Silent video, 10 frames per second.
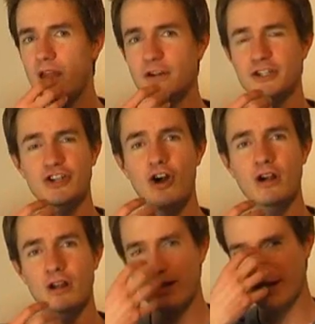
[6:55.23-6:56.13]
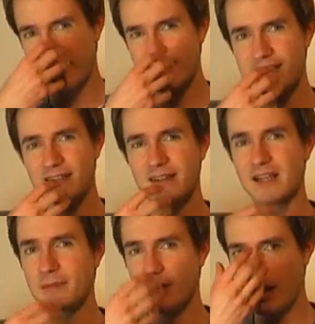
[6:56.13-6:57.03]
your tongue against the
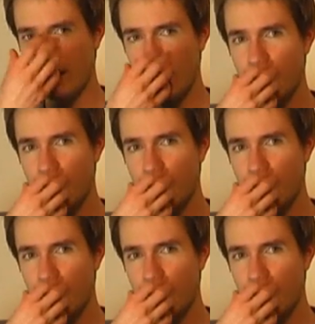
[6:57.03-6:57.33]
lemon